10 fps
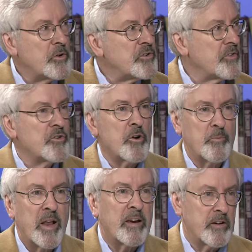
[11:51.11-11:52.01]
using the
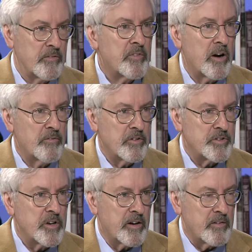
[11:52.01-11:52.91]
term negative coverage,
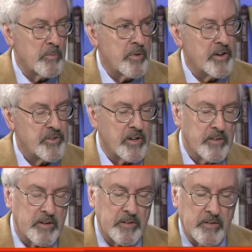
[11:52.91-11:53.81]
negative press, and I
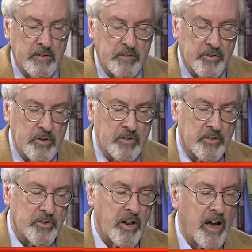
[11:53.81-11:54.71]
think it certainly
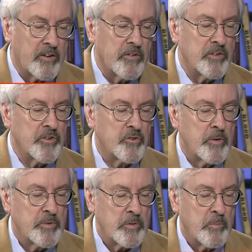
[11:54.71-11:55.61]
is an accurate
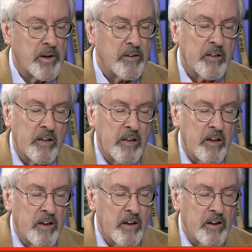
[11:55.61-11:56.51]
description, but
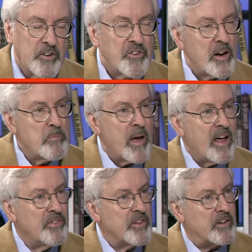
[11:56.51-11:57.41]
is that a
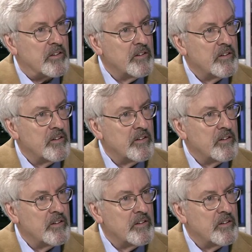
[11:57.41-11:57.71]
bad thing?